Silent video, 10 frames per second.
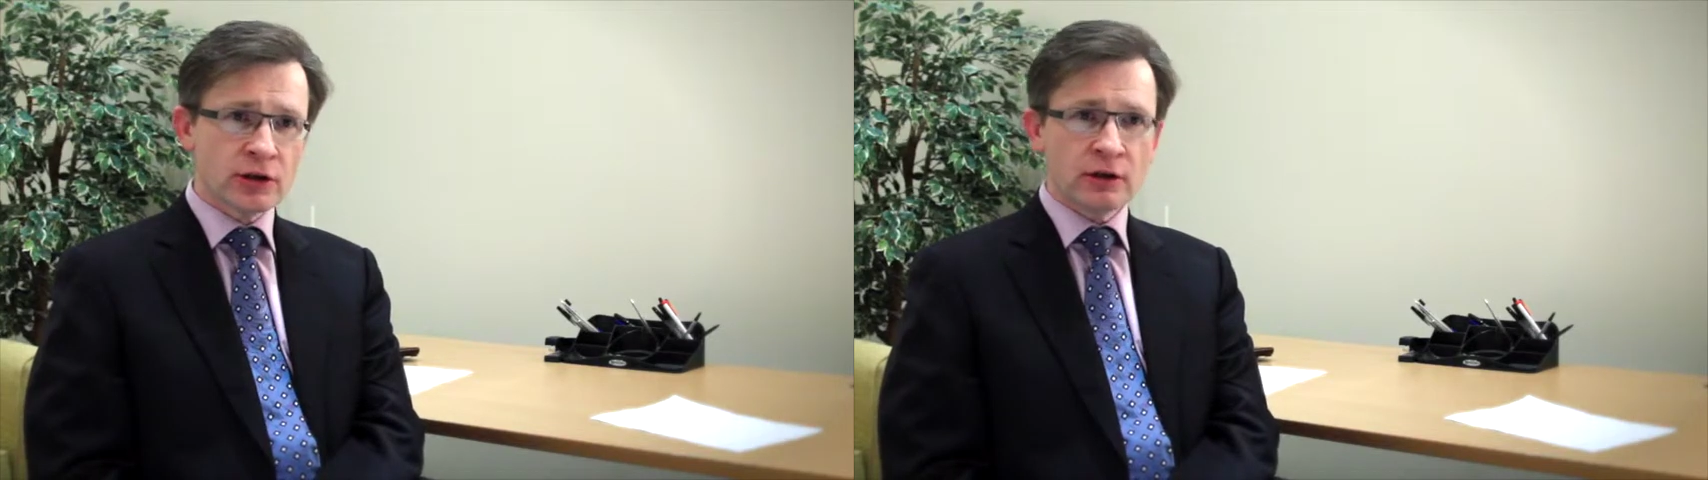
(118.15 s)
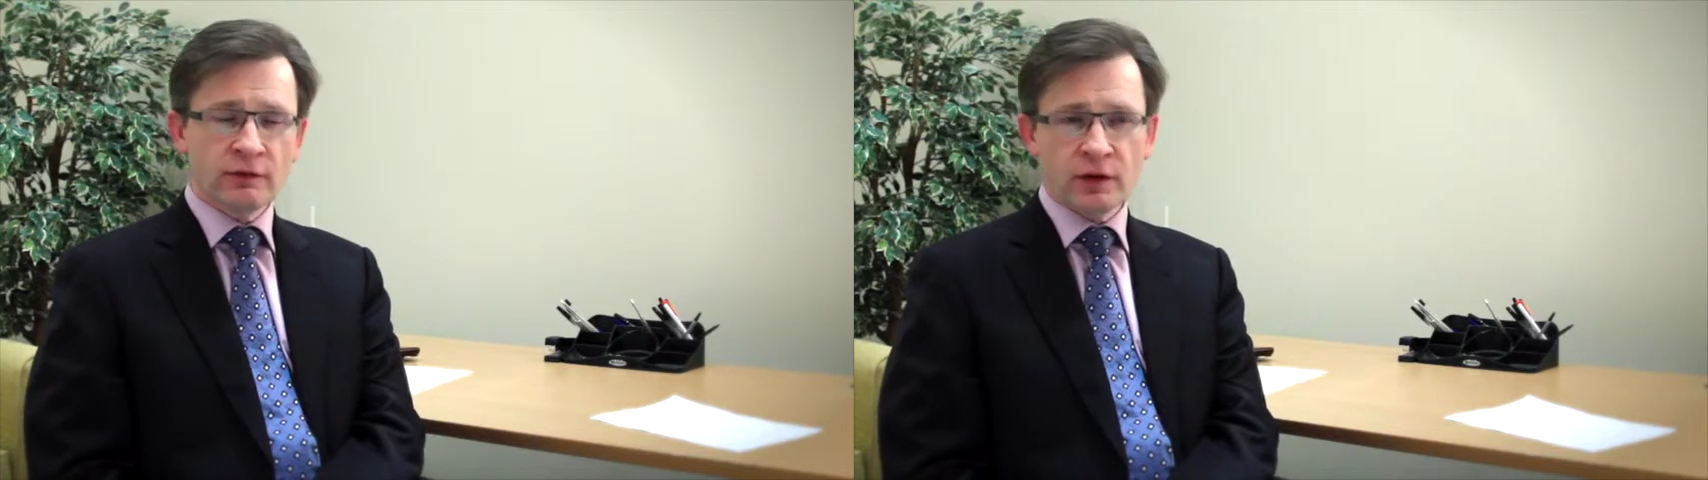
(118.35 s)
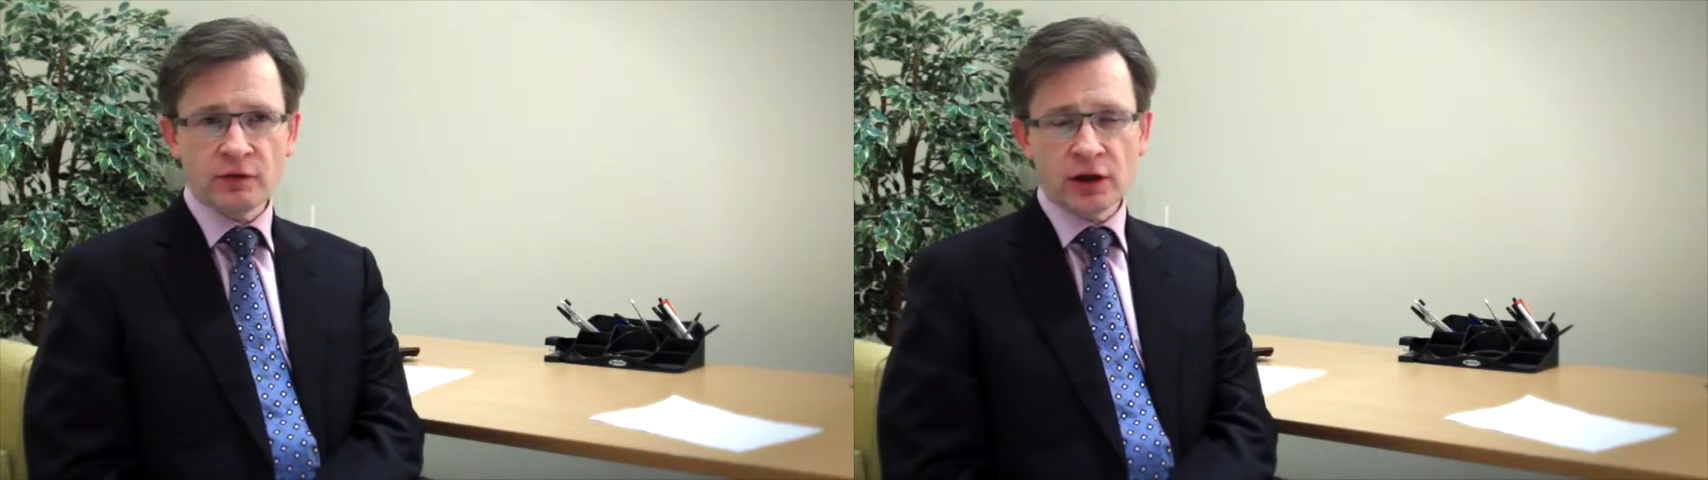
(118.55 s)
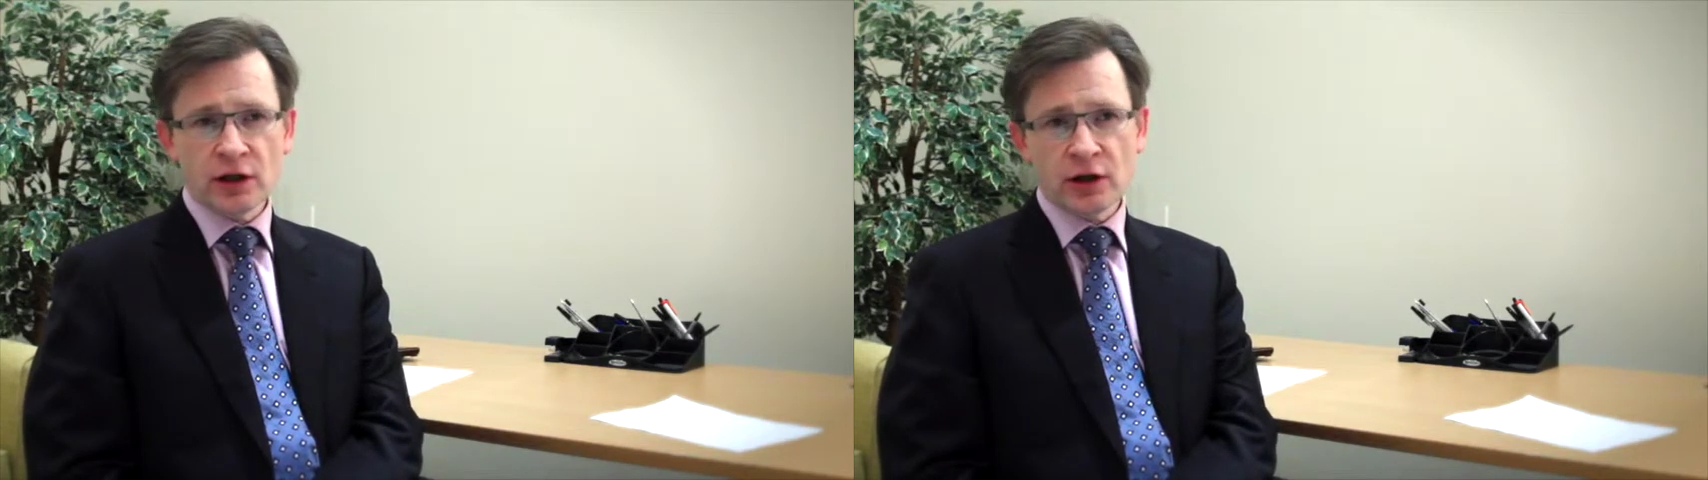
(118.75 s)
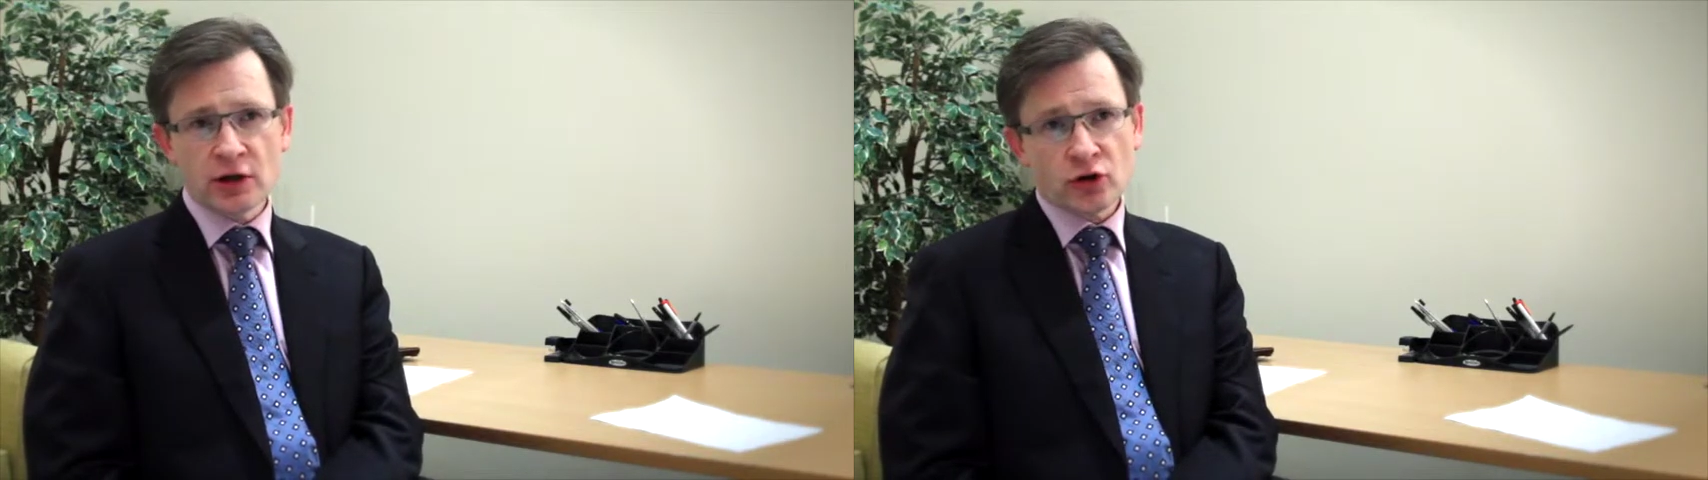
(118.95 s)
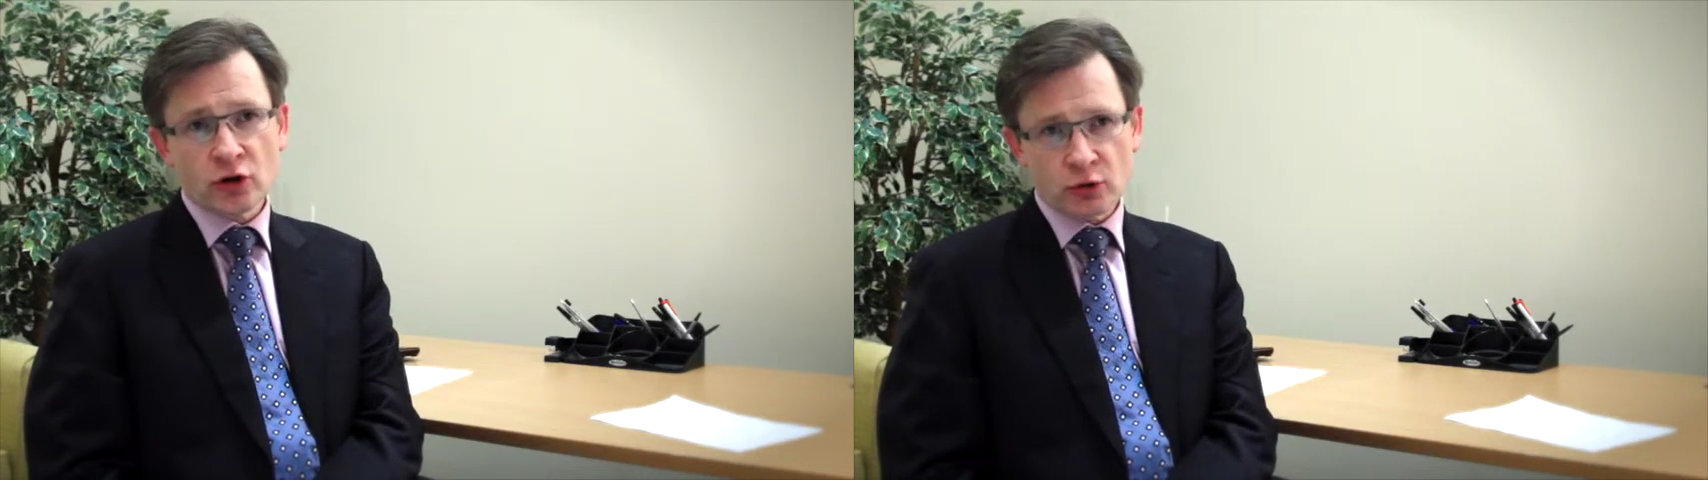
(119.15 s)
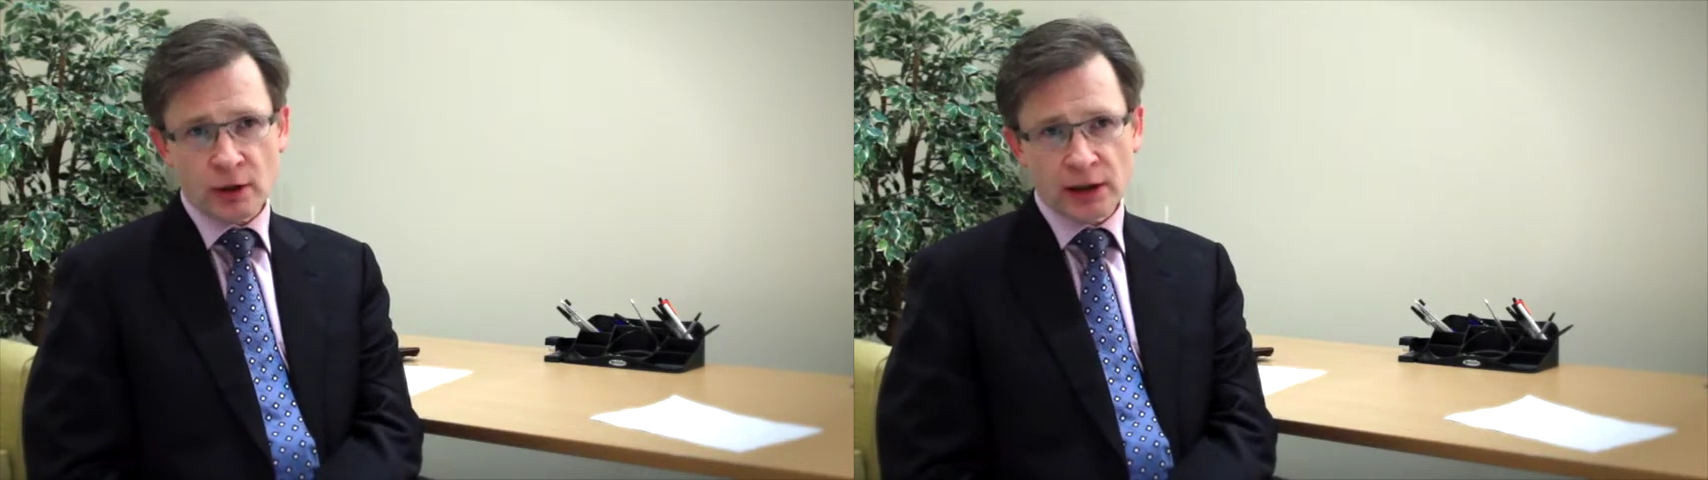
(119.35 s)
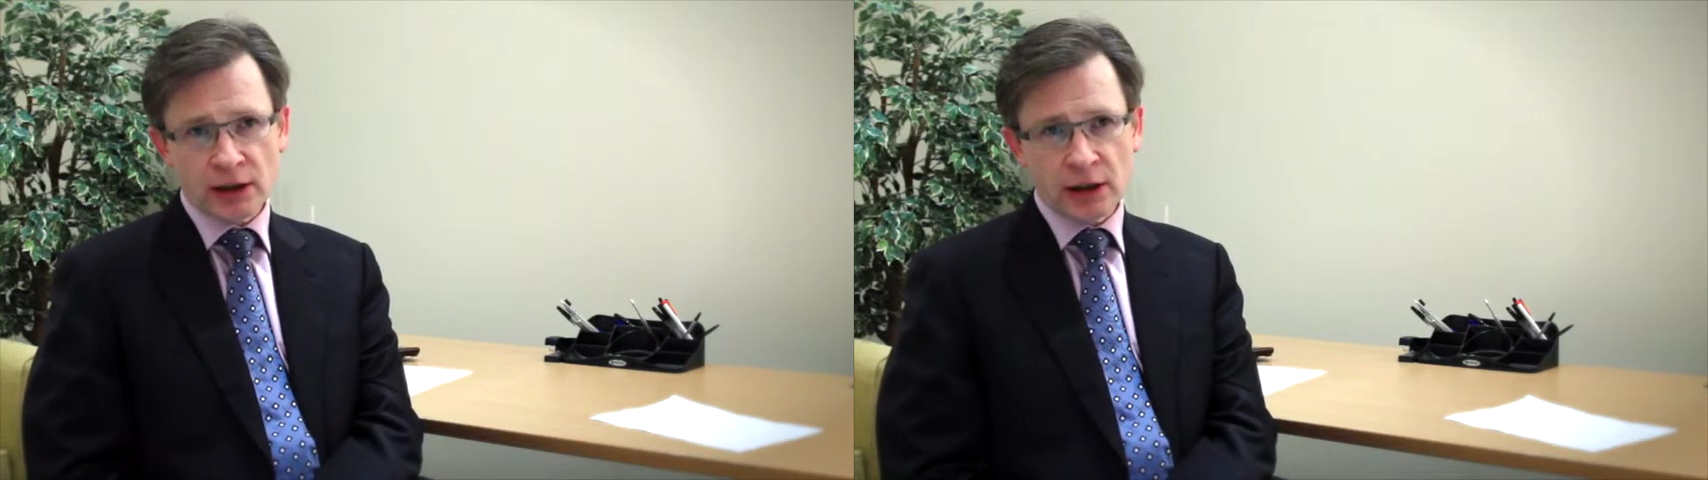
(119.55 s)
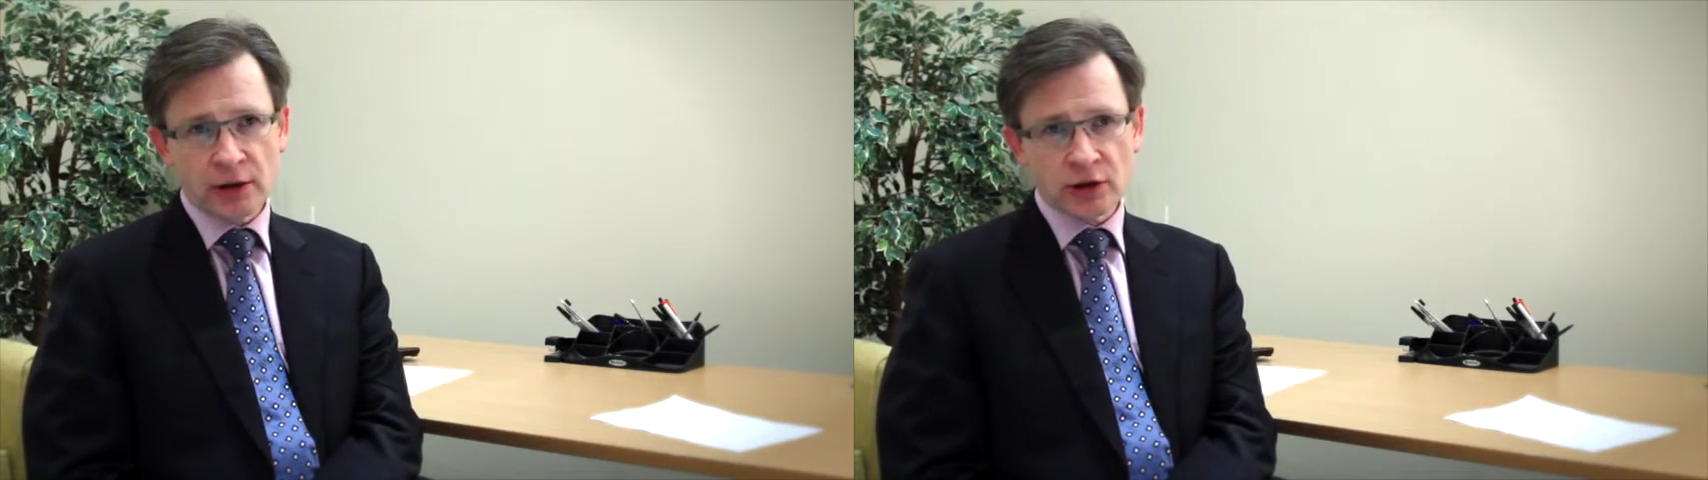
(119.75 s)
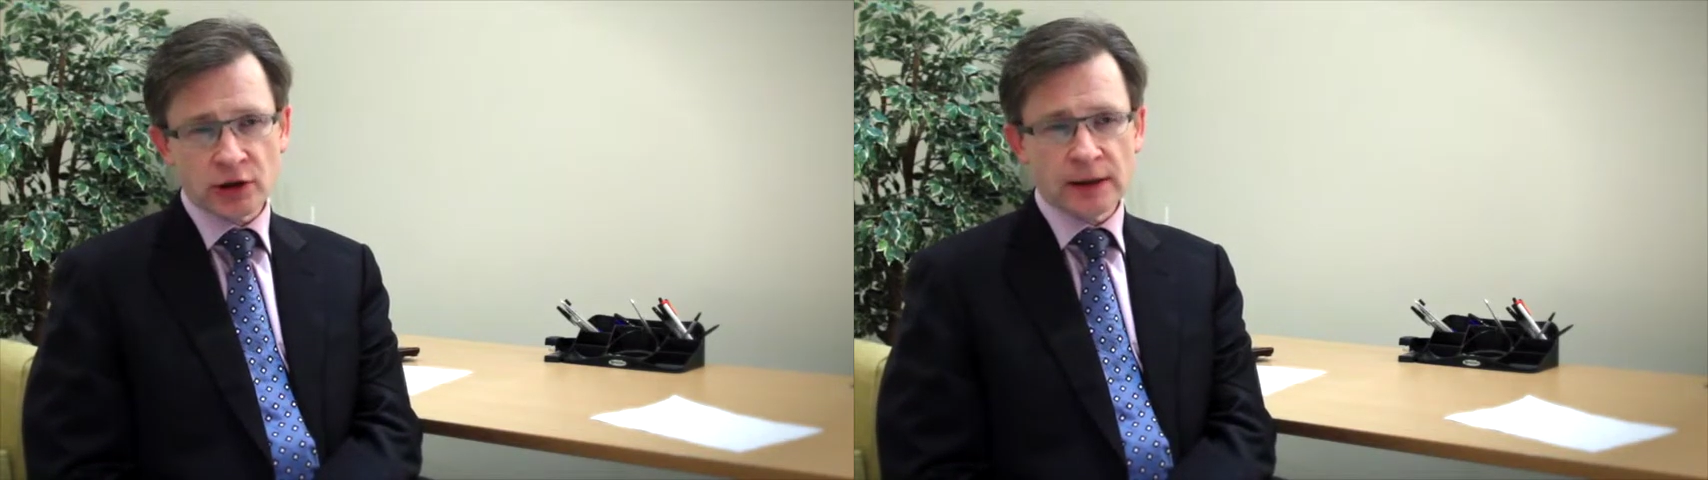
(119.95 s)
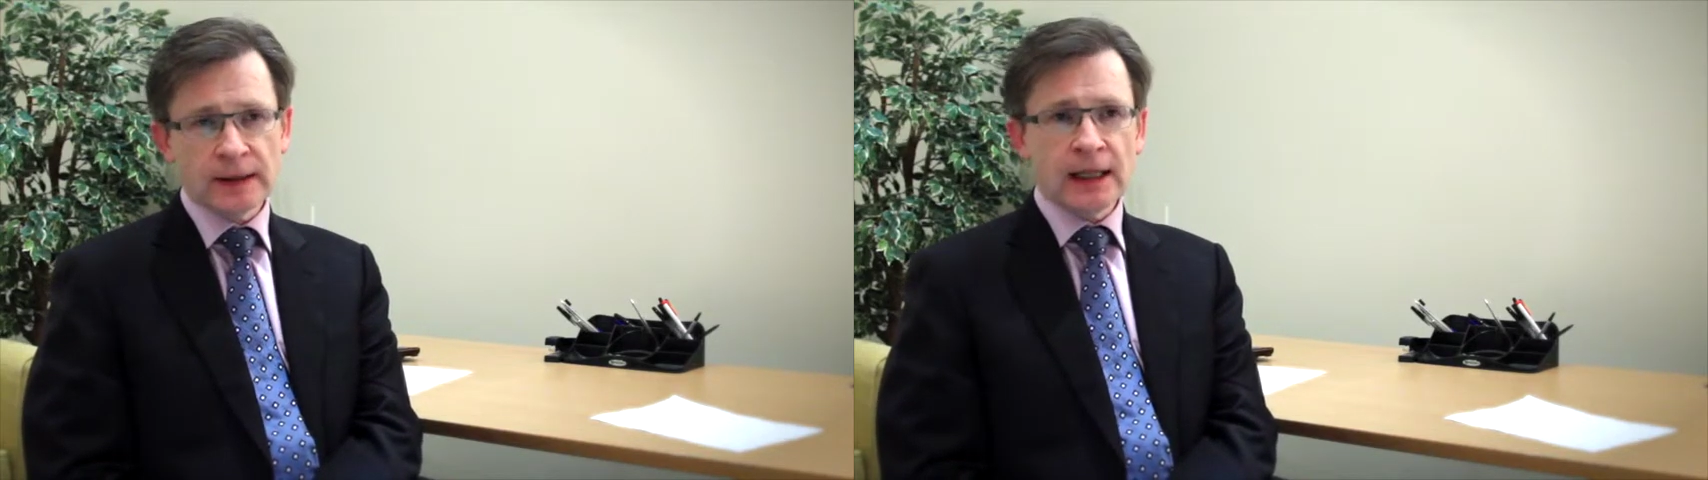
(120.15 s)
15 years or 20 years,